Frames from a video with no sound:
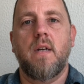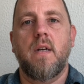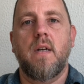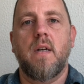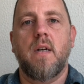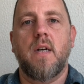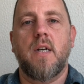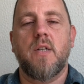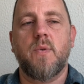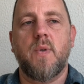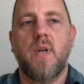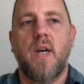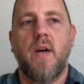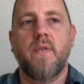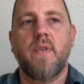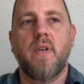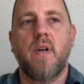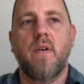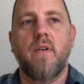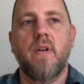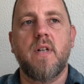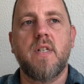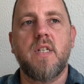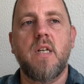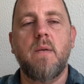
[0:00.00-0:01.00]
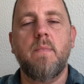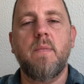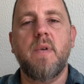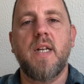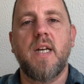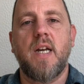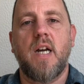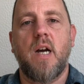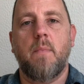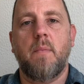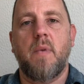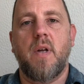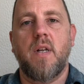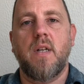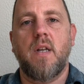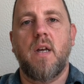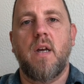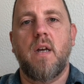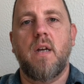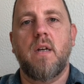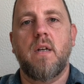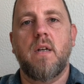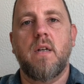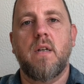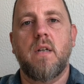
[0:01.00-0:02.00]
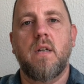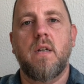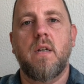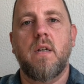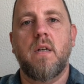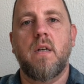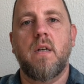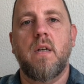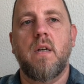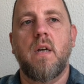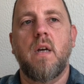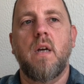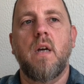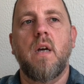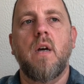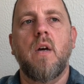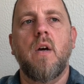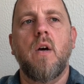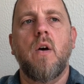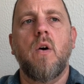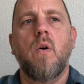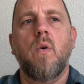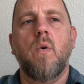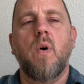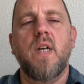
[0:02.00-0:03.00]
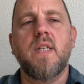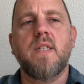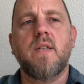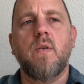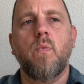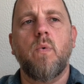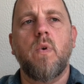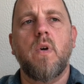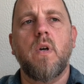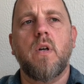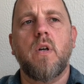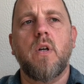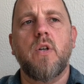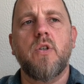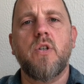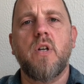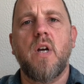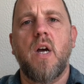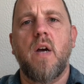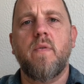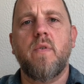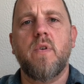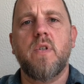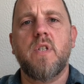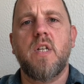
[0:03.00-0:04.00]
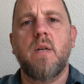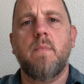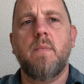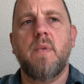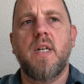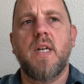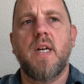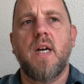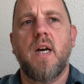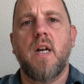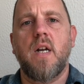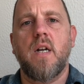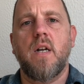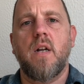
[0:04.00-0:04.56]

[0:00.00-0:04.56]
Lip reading: because we have to have our team meeting on Monday. I said, well, could you have your team meeting on